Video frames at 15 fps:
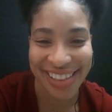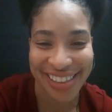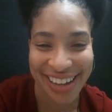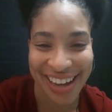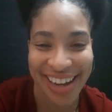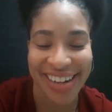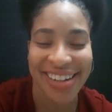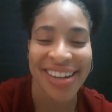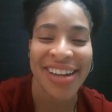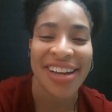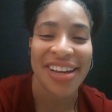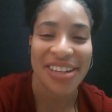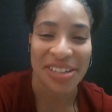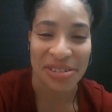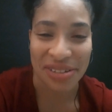that
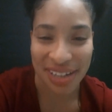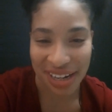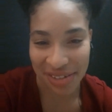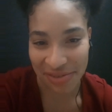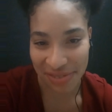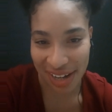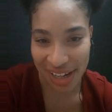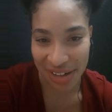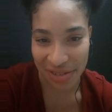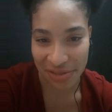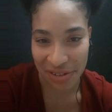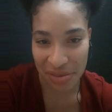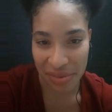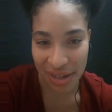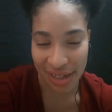you get value
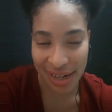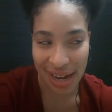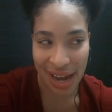from it.